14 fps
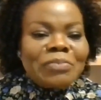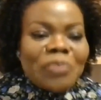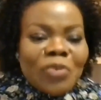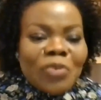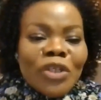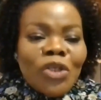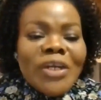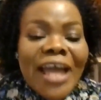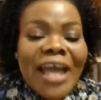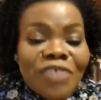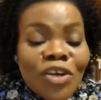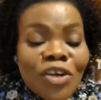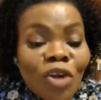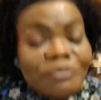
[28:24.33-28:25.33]
we don't
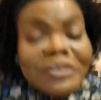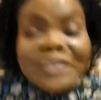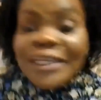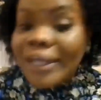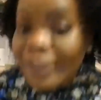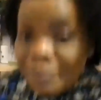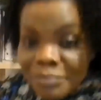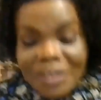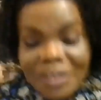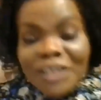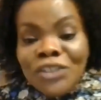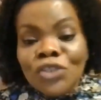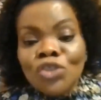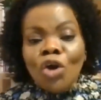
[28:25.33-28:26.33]
have enough time.
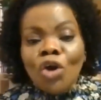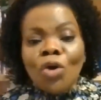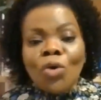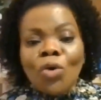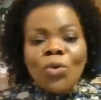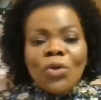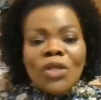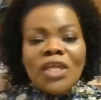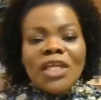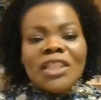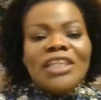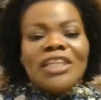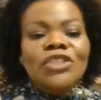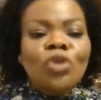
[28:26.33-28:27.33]
There's no
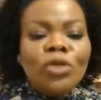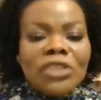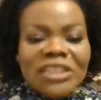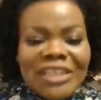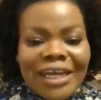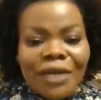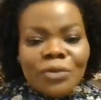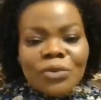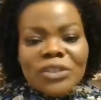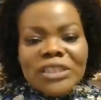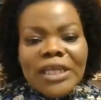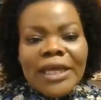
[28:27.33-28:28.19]
doubt.